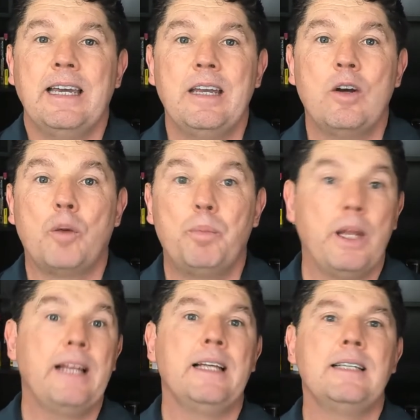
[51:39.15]
in our
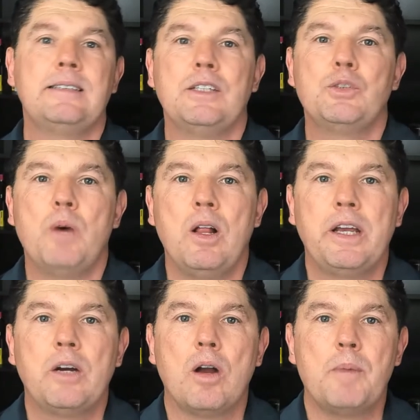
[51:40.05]
playlist as well
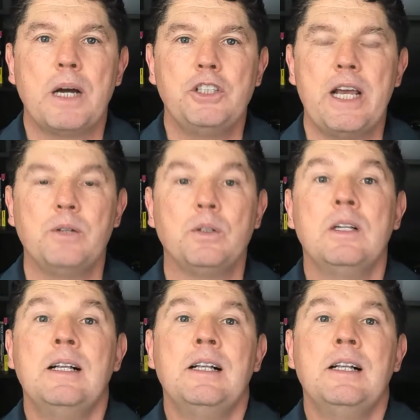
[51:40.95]
here on my channel.